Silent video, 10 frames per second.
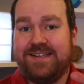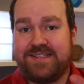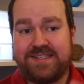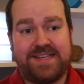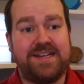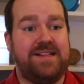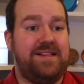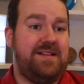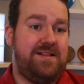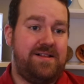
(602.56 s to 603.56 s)

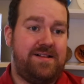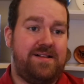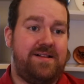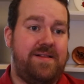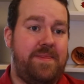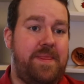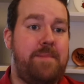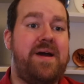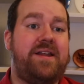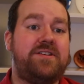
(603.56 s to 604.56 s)
Still, they
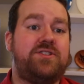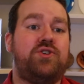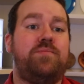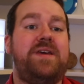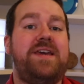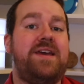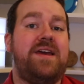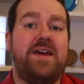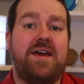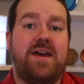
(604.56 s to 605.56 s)
managed to be
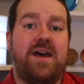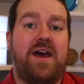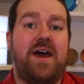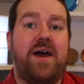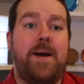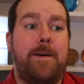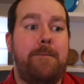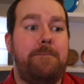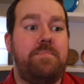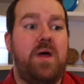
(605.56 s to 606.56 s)

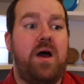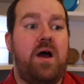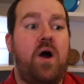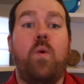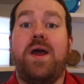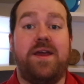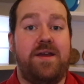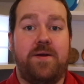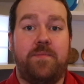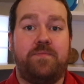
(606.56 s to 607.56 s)
away.
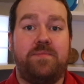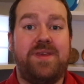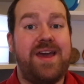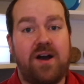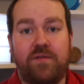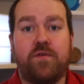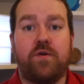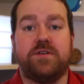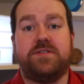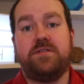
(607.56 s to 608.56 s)
Yeah, of
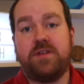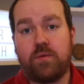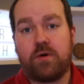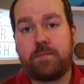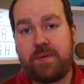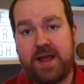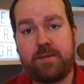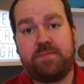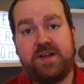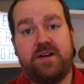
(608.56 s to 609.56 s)
course, there were
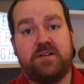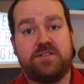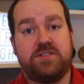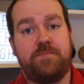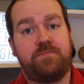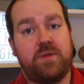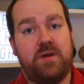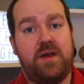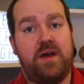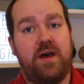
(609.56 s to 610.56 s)
players
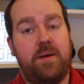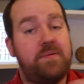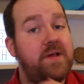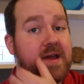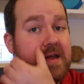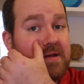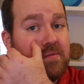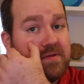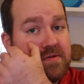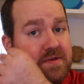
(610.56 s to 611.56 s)
playing
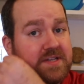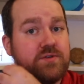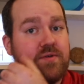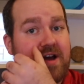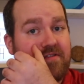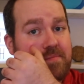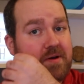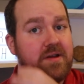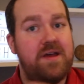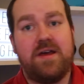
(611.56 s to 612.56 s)
with Discraft,
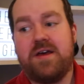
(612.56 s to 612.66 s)
but